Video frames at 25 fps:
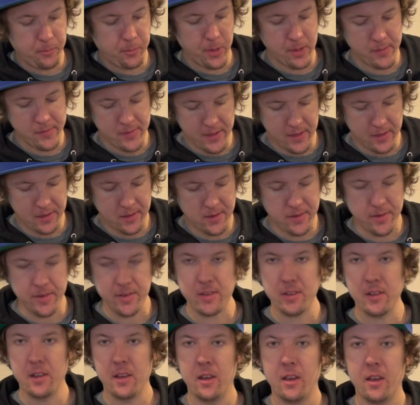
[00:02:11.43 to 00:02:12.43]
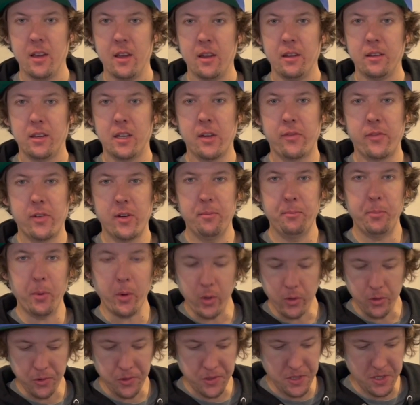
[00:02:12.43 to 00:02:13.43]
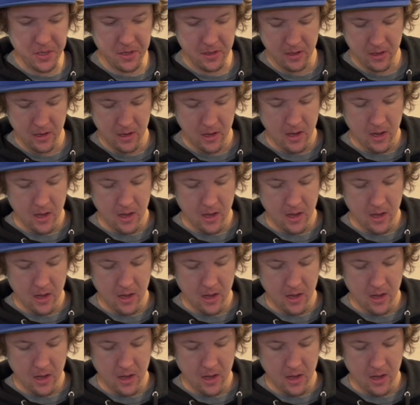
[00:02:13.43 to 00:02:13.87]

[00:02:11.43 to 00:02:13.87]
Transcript: pivots, different bolts,